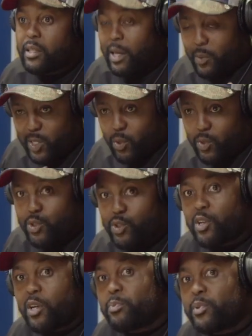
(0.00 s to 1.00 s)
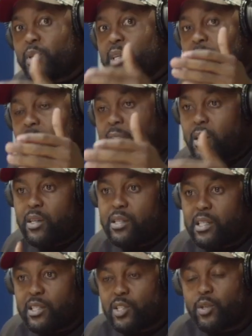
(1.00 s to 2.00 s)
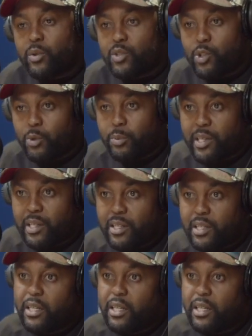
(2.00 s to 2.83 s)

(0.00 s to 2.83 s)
That was also shot between Lagos and jo- Joburg.